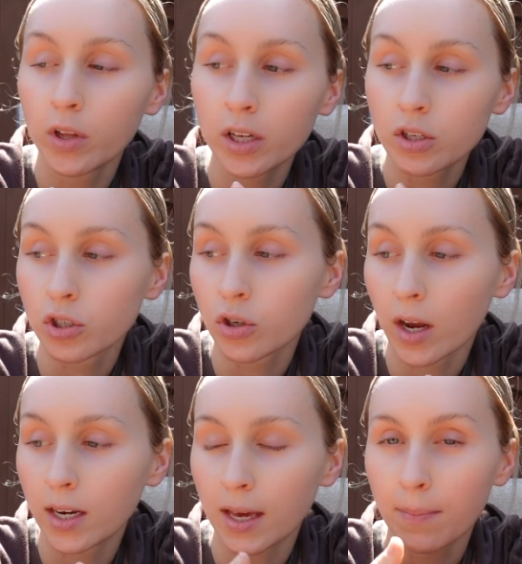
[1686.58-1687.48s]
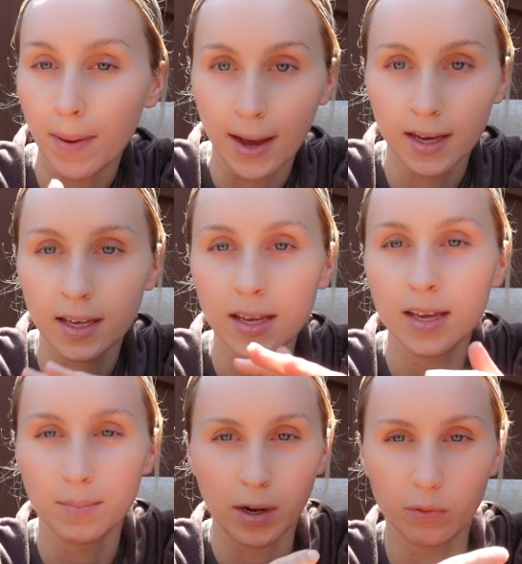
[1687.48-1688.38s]
really just trying to get back
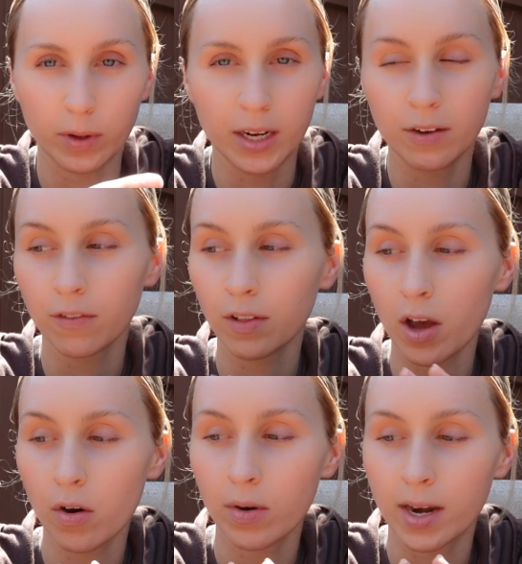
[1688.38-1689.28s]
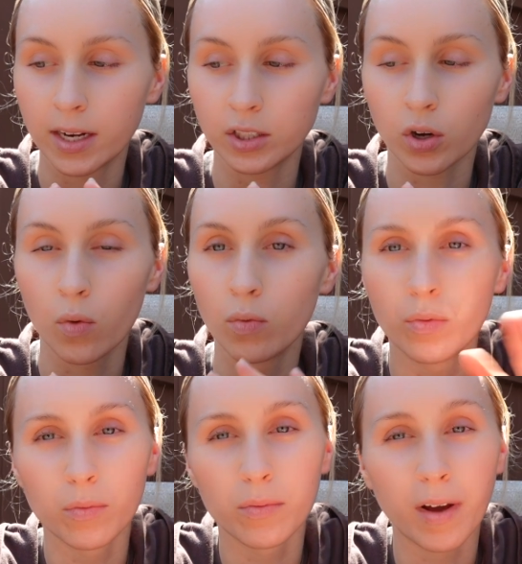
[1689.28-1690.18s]
in my reading flow, and I don't
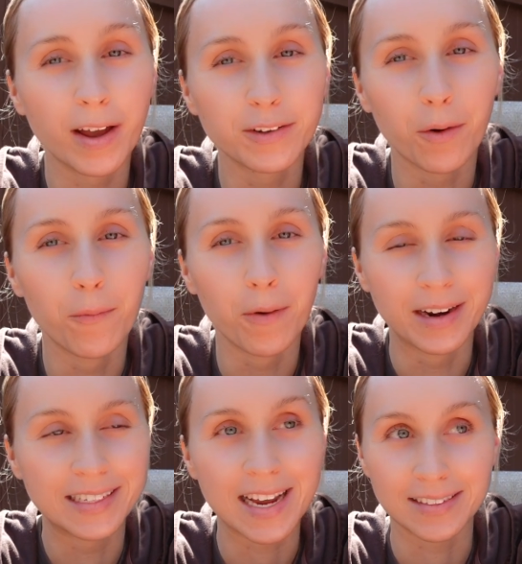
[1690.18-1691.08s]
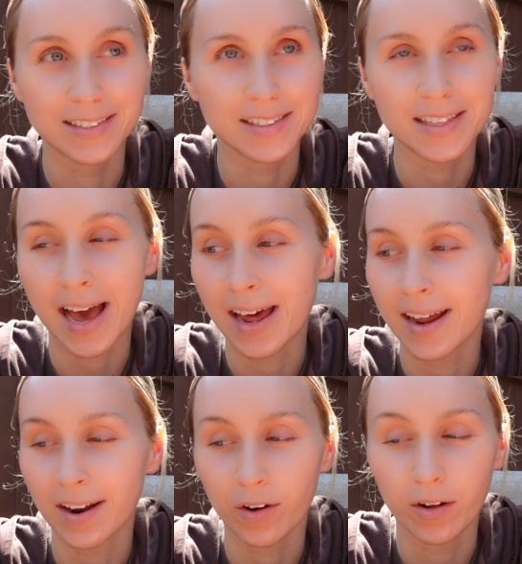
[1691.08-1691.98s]
want to test that
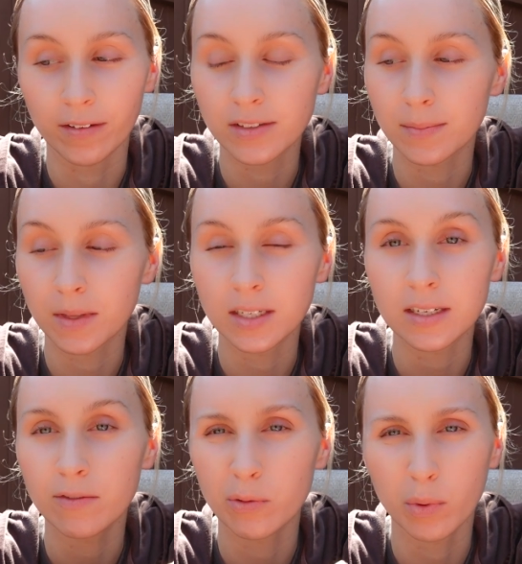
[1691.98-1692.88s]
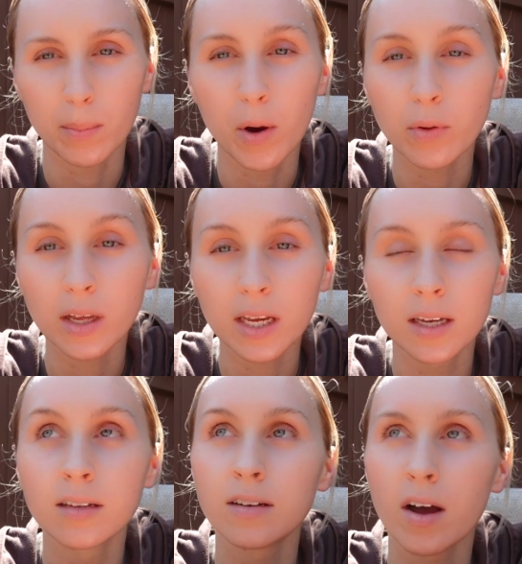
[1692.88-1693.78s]
at all. If something's even
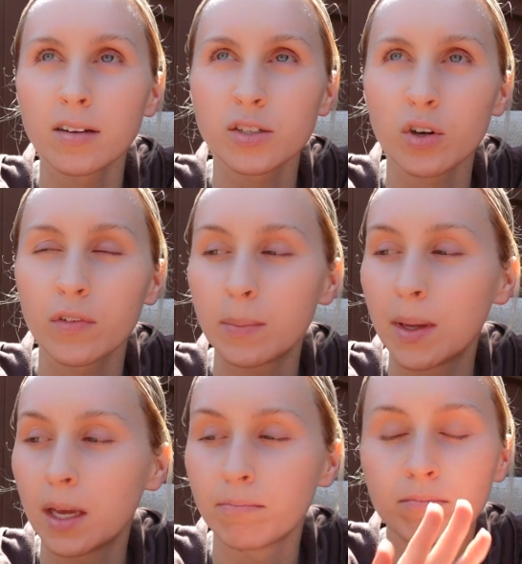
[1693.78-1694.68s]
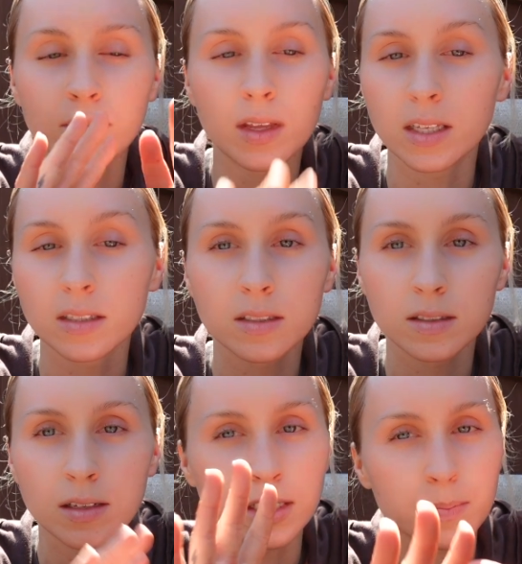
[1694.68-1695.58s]
remotely not serving me,
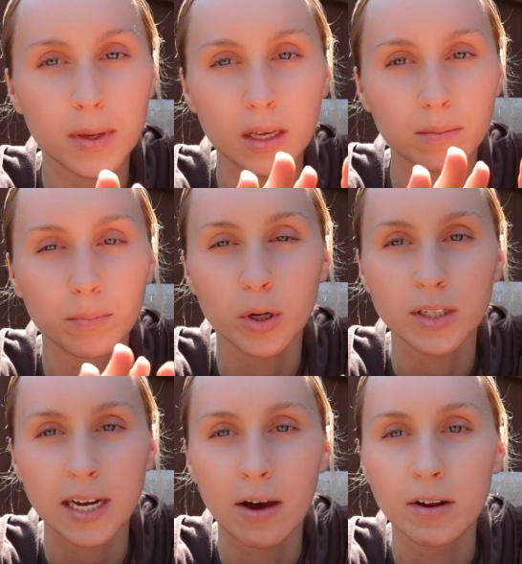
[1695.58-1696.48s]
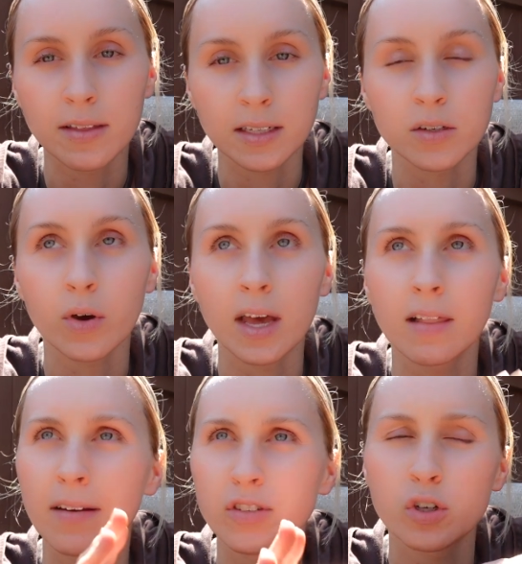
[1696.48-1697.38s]
it's being put down, and that's okay.
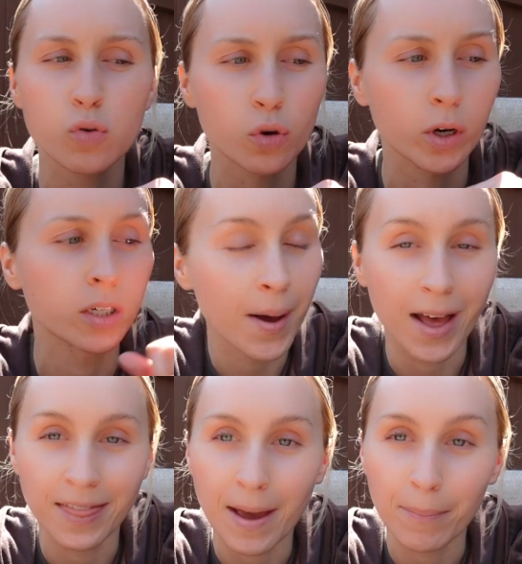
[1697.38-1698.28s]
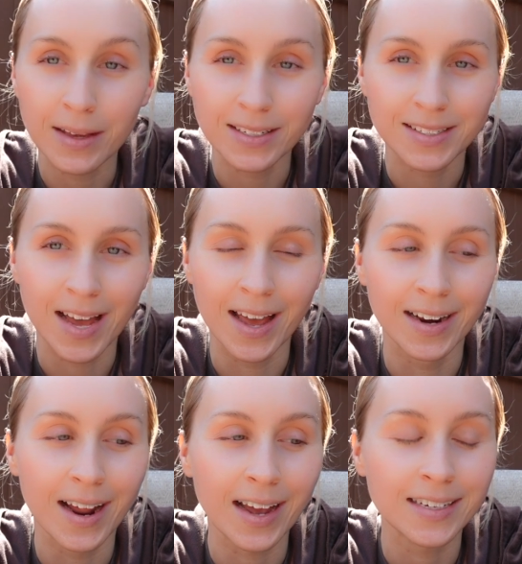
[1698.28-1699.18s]
Life's too short. But that being
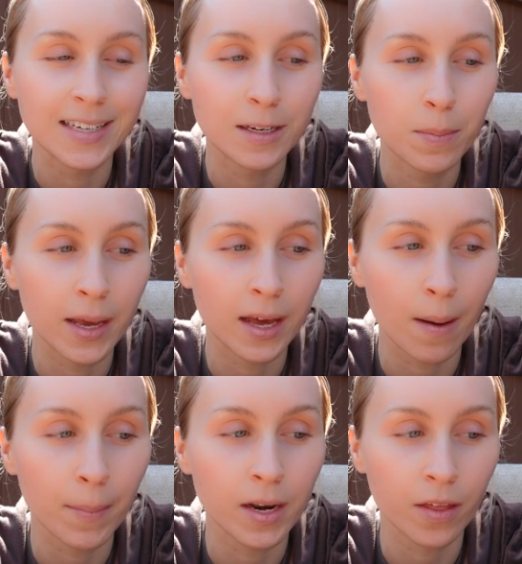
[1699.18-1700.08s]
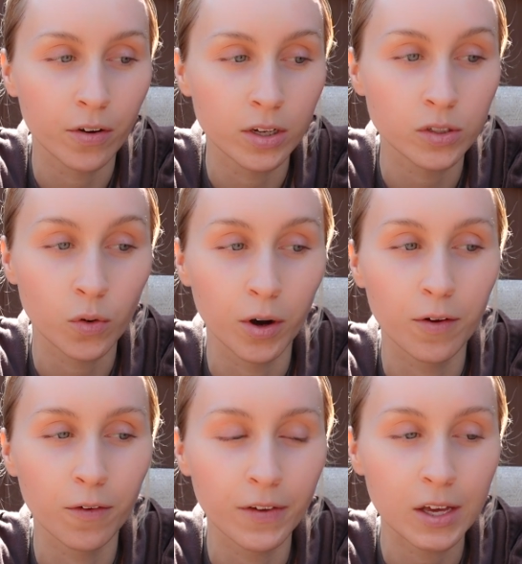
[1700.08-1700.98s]
said, I did pick up another
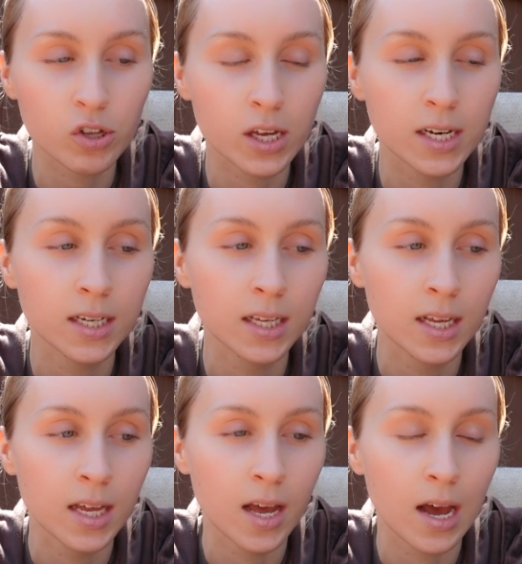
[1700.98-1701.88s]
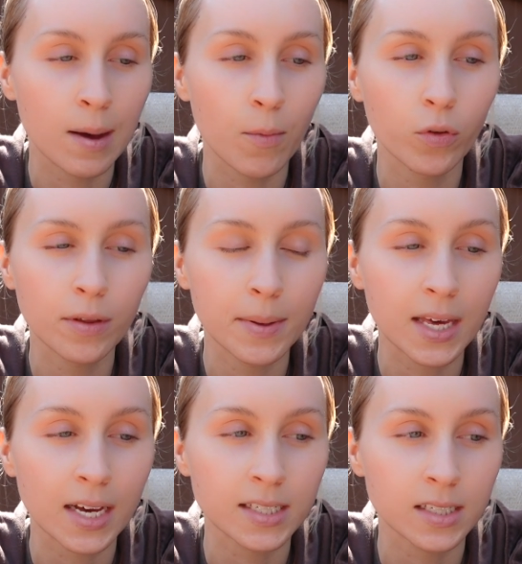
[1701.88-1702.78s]
historical fiction, only
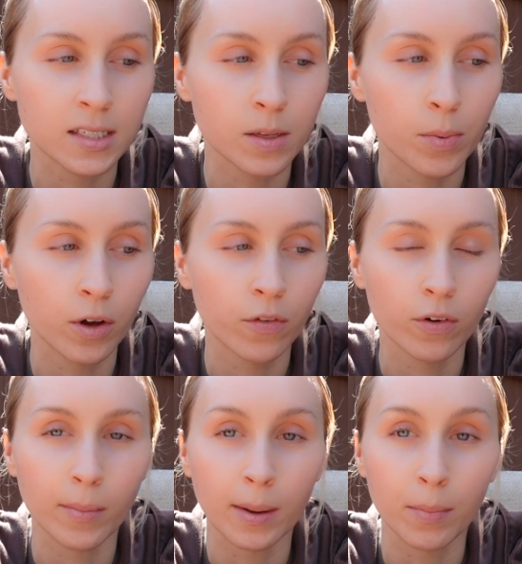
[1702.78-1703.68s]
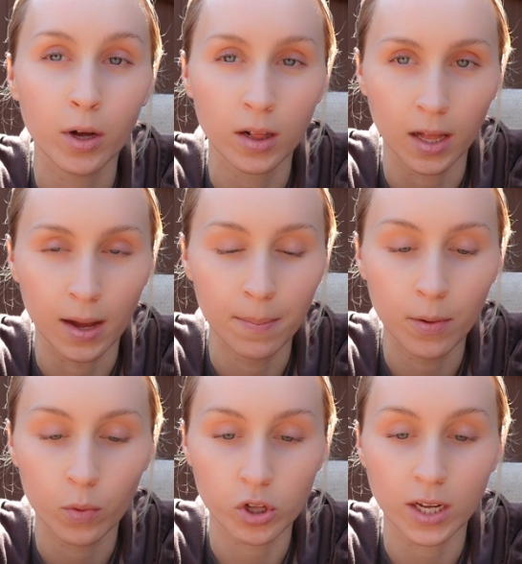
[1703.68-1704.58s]
because it's the book for my book club,
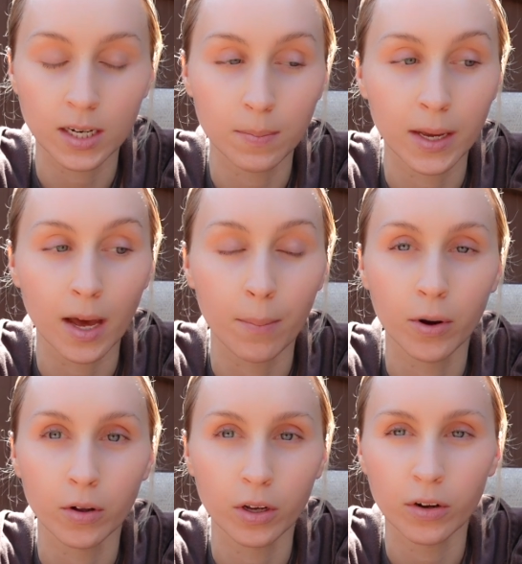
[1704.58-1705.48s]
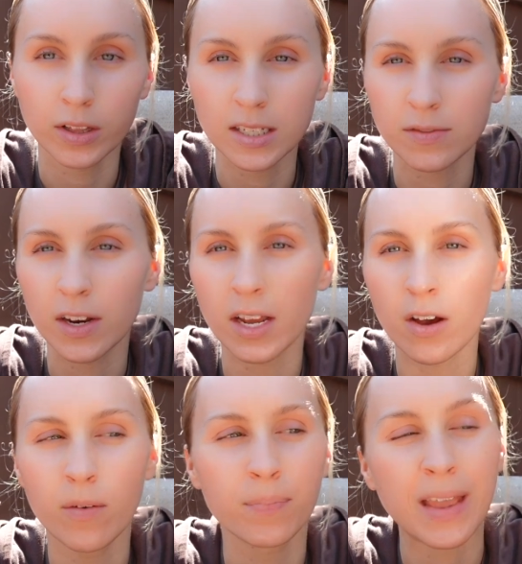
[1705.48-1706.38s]
which I did pick up earlier in this
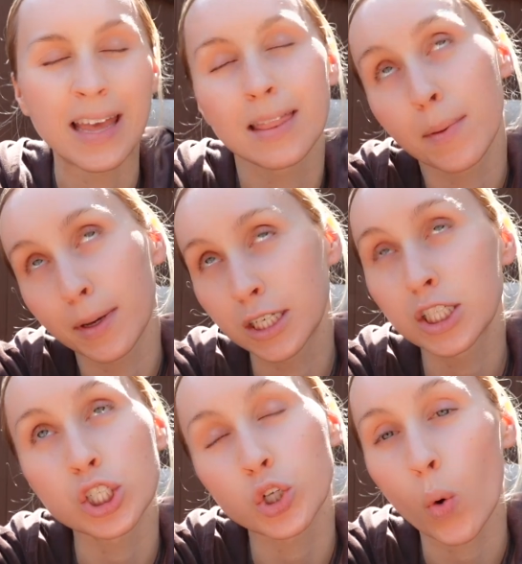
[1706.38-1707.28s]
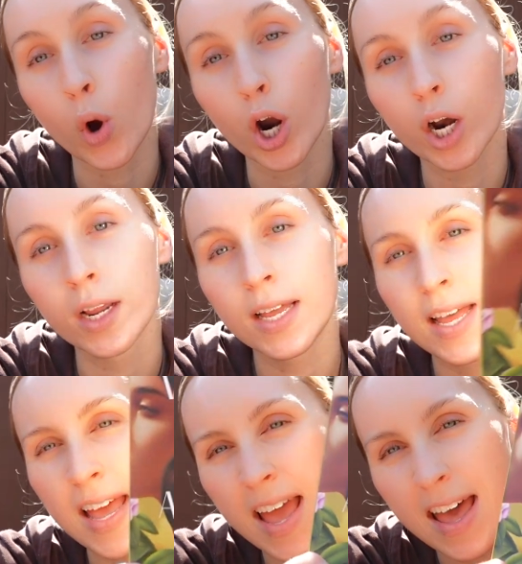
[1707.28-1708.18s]
video at the bookstore.
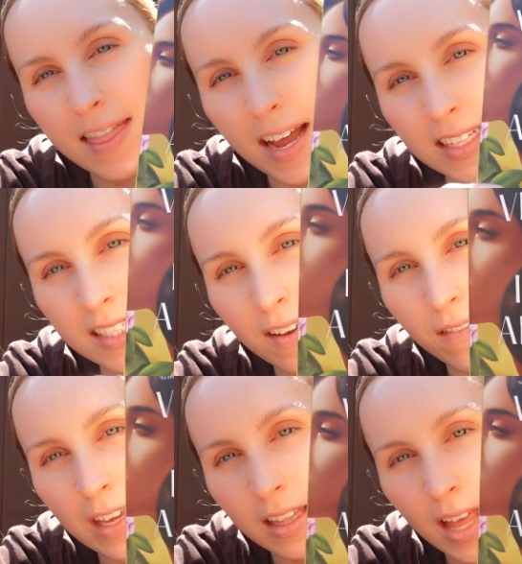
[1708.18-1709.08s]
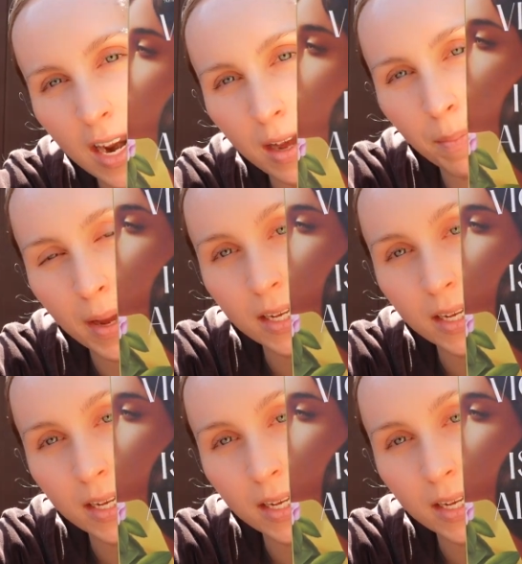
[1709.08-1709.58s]
And that's Violeta by